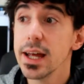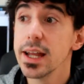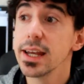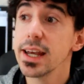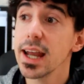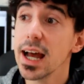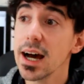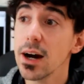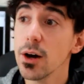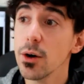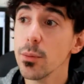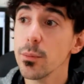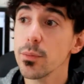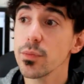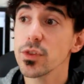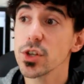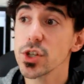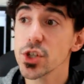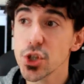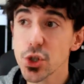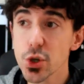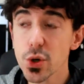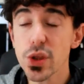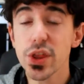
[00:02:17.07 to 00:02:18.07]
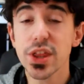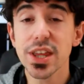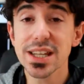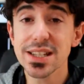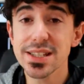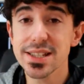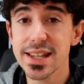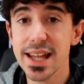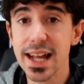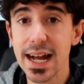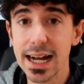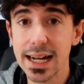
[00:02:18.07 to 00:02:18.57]
Now, the truth
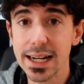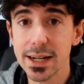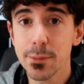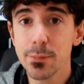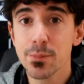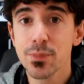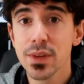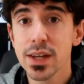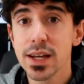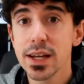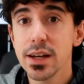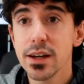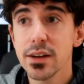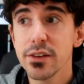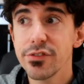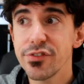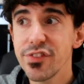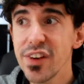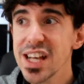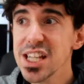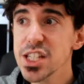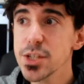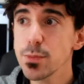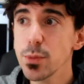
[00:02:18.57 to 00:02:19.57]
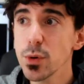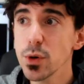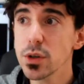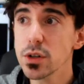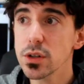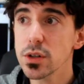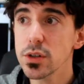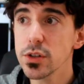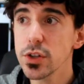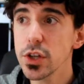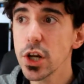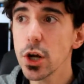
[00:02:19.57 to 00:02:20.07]
is that
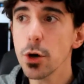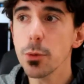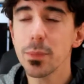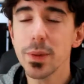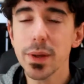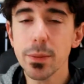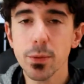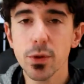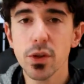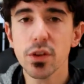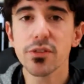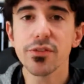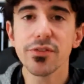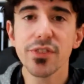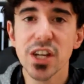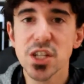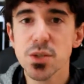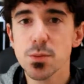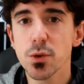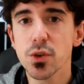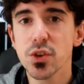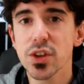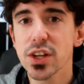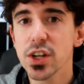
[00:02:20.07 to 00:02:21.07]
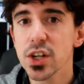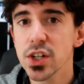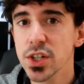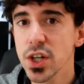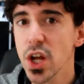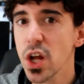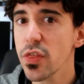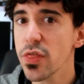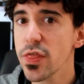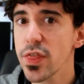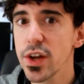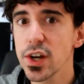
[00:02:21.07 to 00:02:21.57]
Facebook, people on Facebook, they are
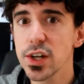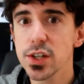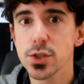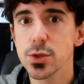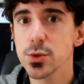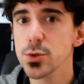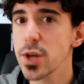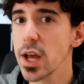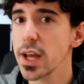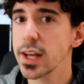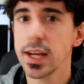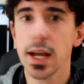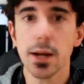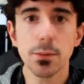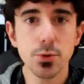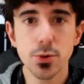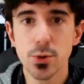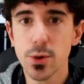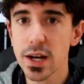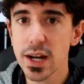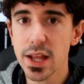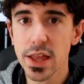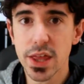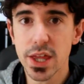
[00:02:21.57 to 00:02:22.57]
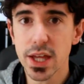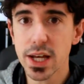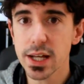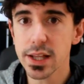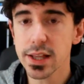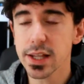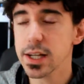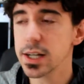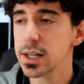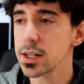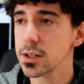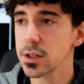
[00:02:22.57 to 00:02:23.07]
not there to sign up to
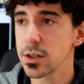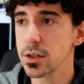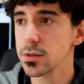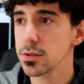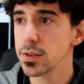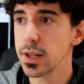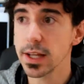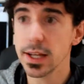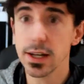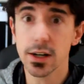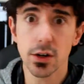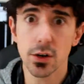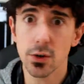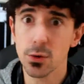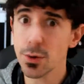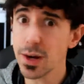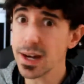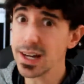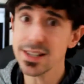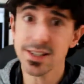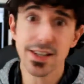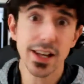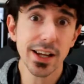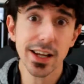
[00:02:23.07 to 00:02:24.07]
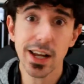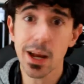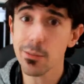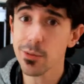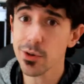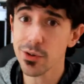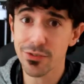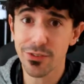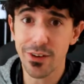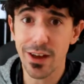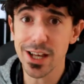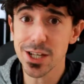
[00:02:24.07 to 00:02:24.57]
anything. They are already signed up
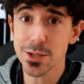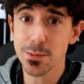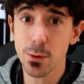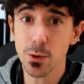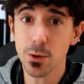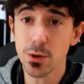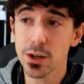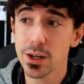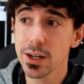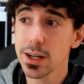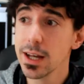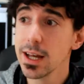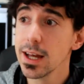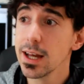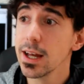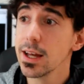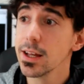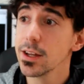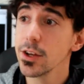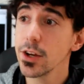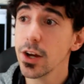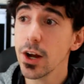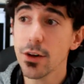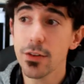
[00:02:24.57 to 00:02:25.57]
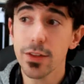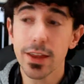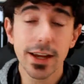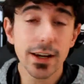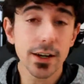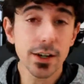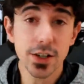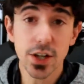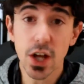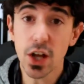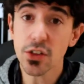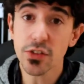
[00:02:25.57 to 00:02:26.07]
on Facebook. They
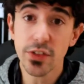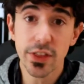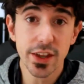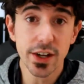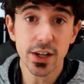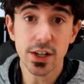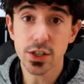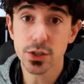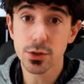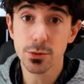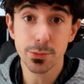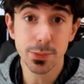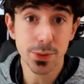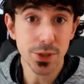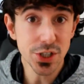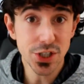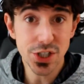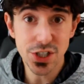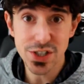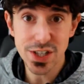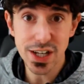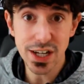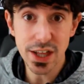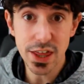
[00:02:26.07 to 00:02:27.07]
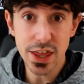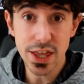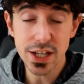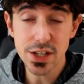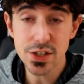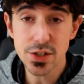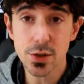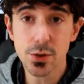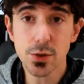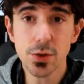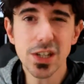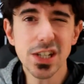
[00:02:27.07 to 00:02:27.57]
are not there to purchase anything.
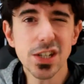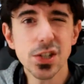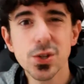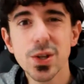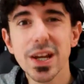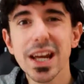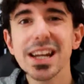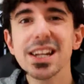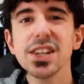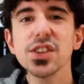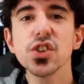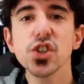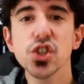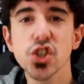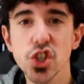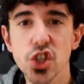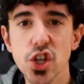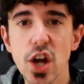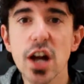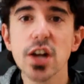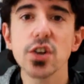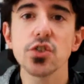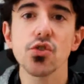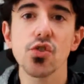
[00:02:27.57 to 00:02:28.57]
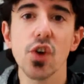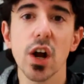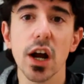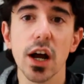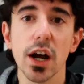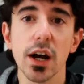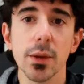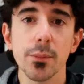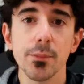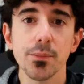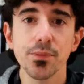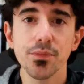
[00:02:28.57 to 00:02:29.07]
So you need to get in the
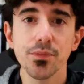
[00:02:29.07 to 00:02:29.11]
genre